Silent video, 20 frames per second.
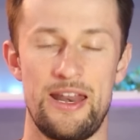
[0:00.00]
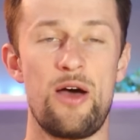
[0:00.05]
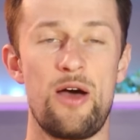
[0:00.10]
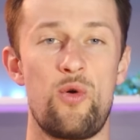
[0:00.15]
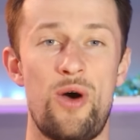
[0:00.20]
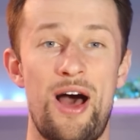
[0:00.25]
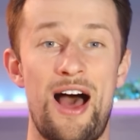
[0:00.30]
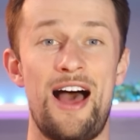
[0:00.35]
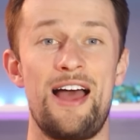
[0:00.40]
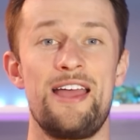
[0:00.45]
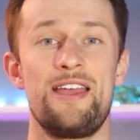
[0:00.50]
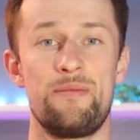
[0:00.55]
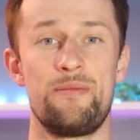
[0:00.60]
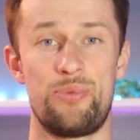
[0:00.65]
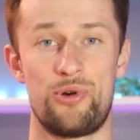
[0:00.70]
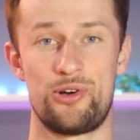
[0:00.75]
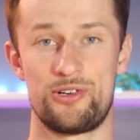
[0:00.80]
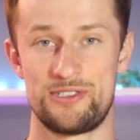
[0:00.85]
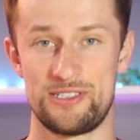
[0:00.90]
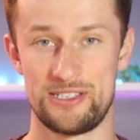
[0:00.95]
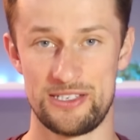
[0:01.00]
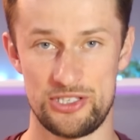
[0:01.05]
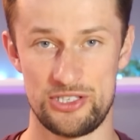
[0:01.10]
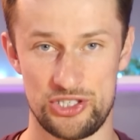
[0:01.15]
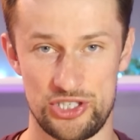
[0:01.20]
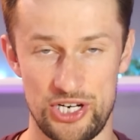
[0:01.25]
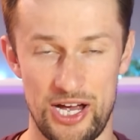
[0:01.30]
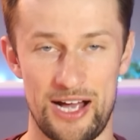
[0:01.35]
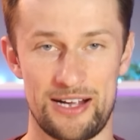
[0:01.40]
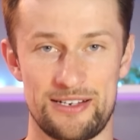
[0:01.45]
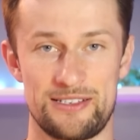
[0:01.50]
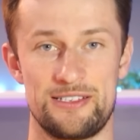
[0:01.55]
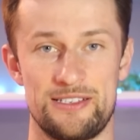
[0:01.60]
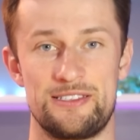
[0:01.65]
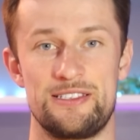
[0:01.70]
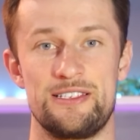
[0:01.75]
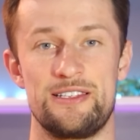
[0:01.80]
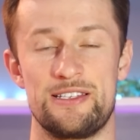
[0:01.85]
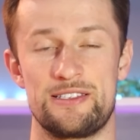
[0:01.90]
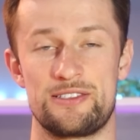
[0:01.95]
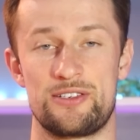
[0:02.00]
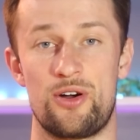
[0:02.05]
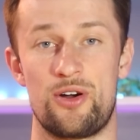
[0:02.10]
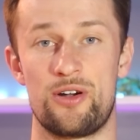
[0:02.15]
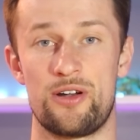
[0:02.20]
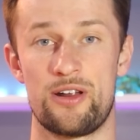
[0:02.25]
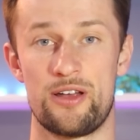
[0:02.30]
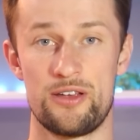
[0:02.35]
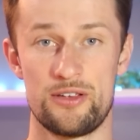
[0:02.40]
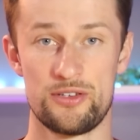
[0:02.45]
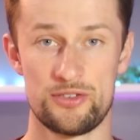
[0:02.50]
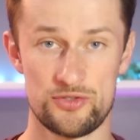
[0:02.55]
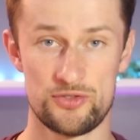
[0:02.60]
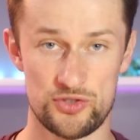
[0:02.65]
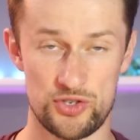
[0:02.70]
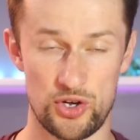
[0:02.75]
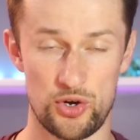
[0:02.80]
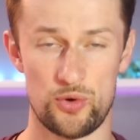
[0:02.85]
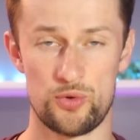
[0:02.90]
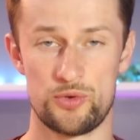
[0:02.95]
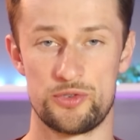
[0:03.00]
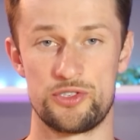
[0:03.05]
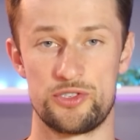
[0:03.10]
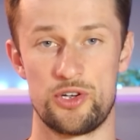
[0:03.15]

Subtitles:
Now, I am personally shocked to see this card so